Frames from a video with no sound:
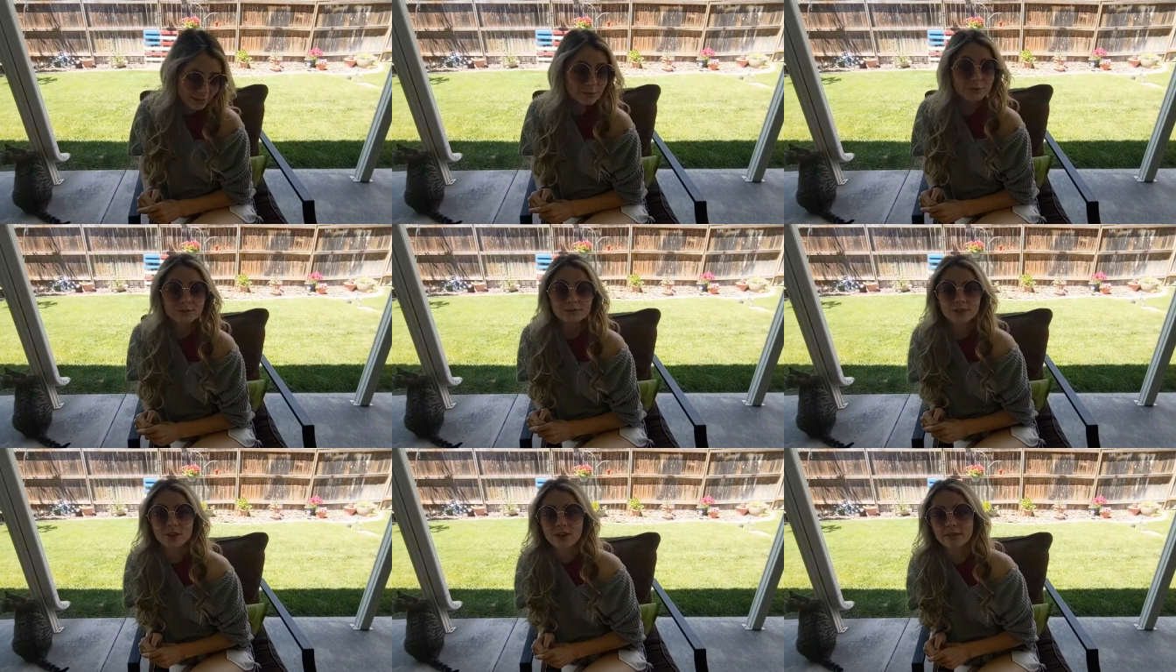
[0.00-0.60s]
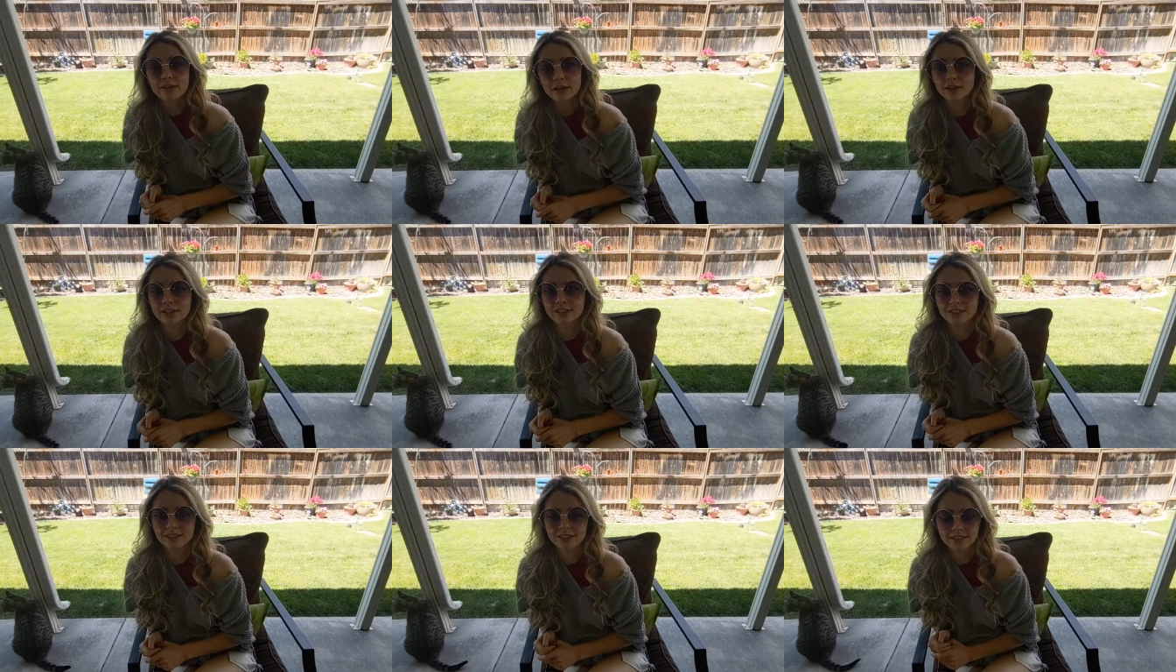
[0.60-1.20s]
Wow. Okay,
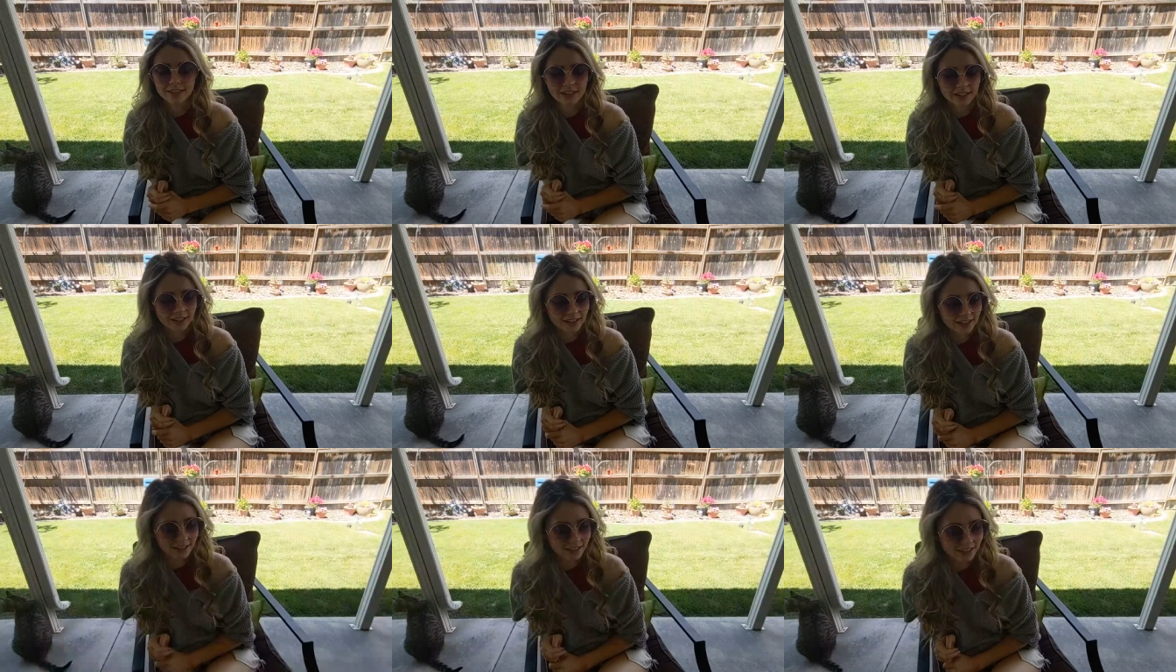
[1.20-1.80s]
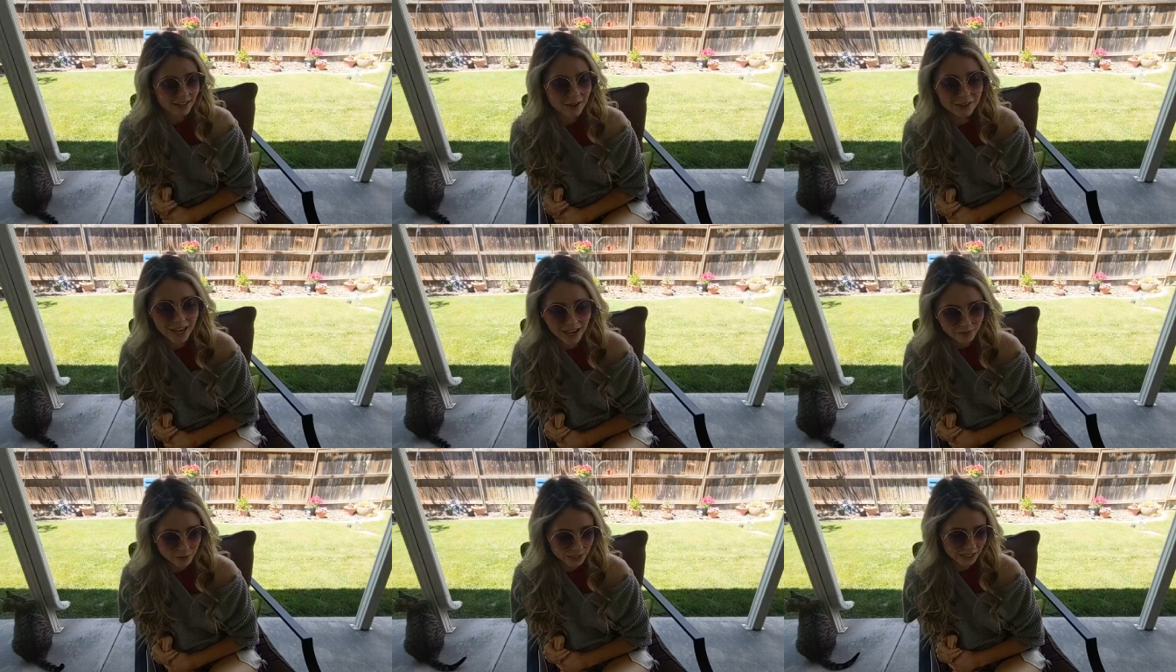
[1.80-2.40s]
recon.
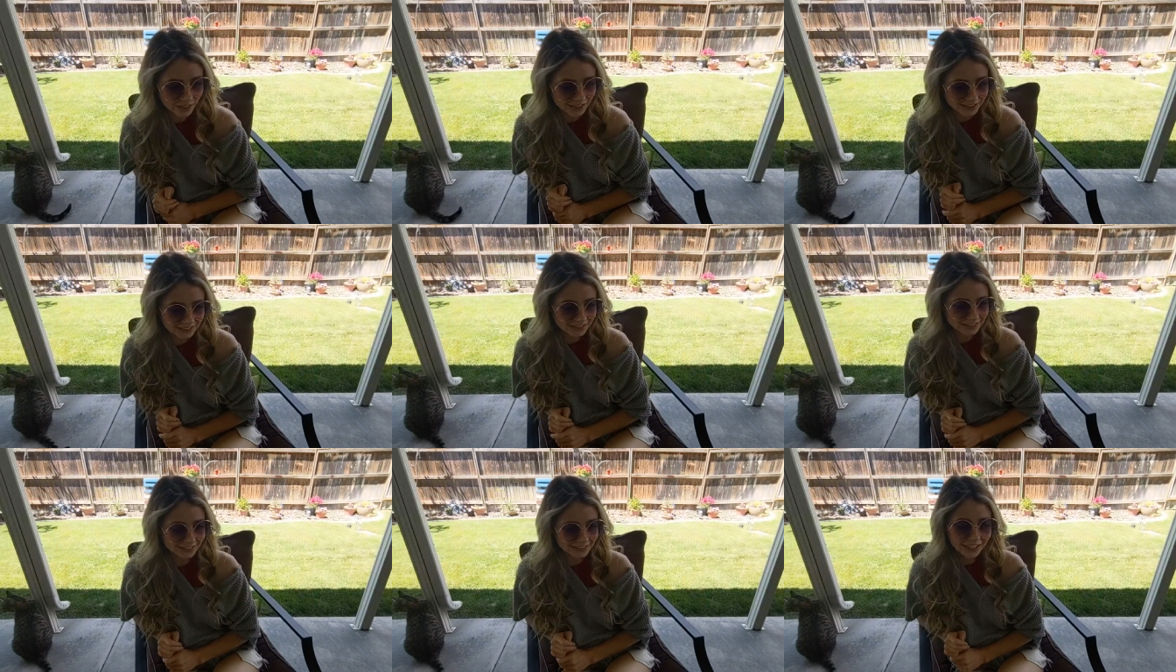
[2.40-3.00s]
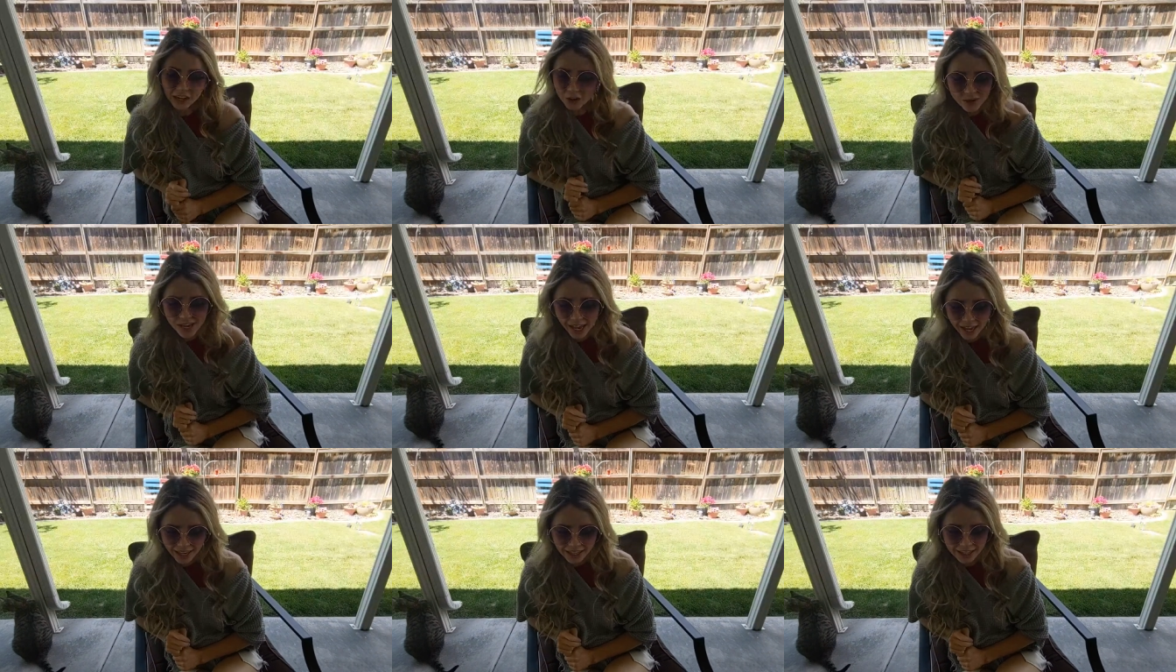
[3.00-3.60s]
Okay, recon.
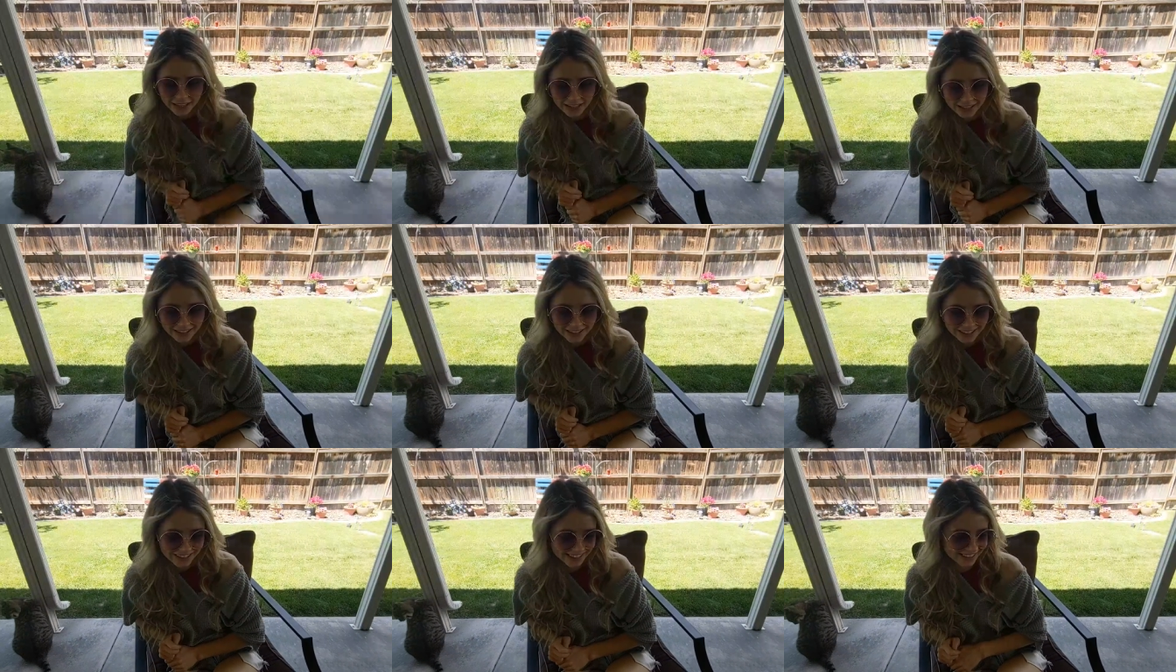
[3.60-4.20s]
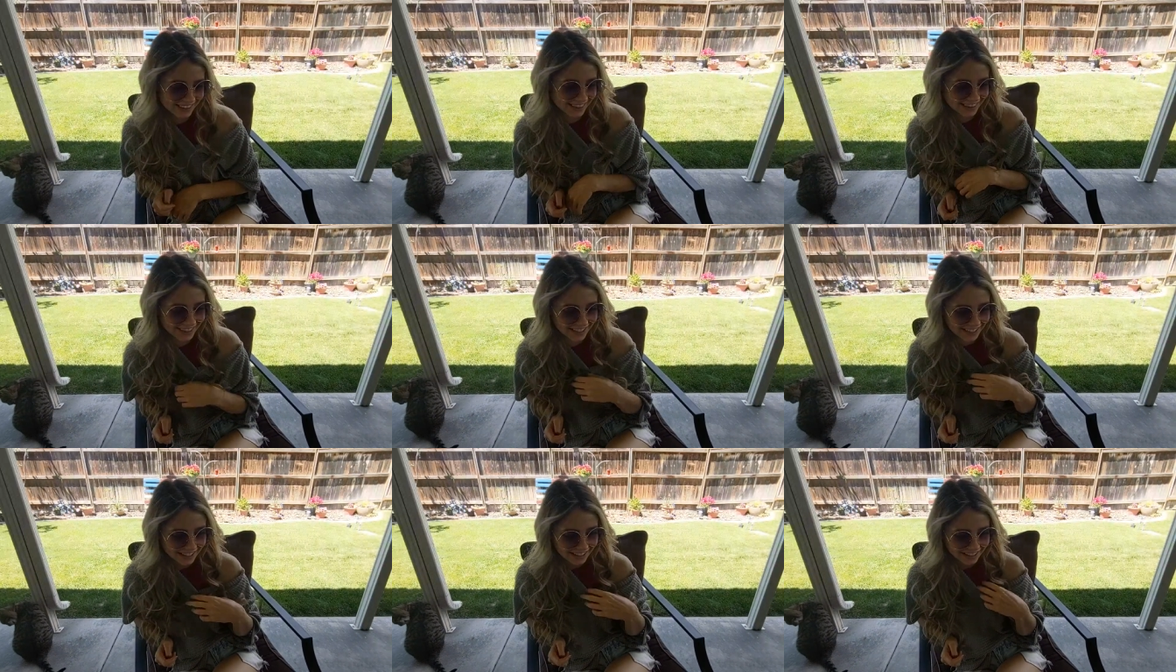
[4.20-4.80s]
Okay.
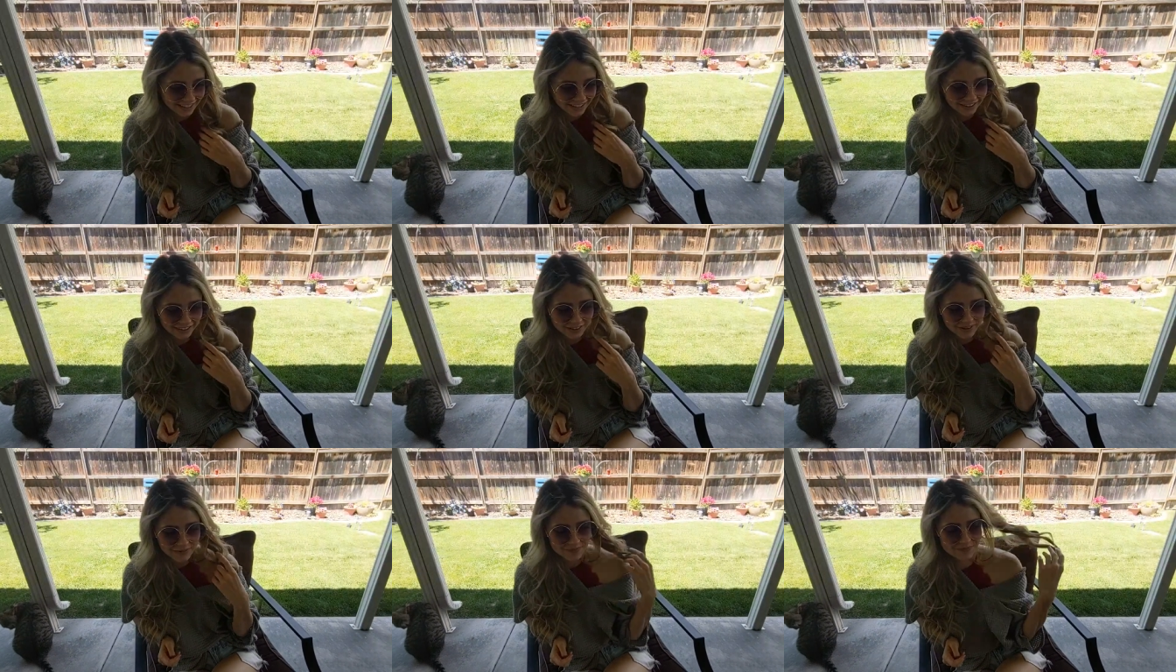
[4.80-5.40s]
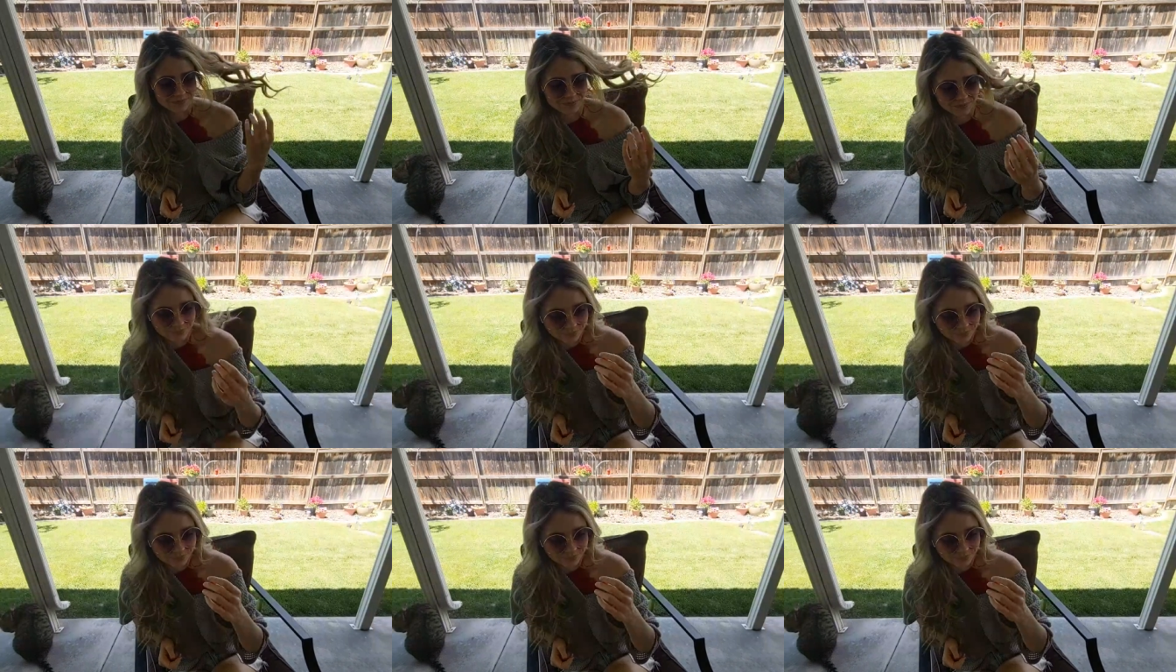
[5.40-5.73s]
Um.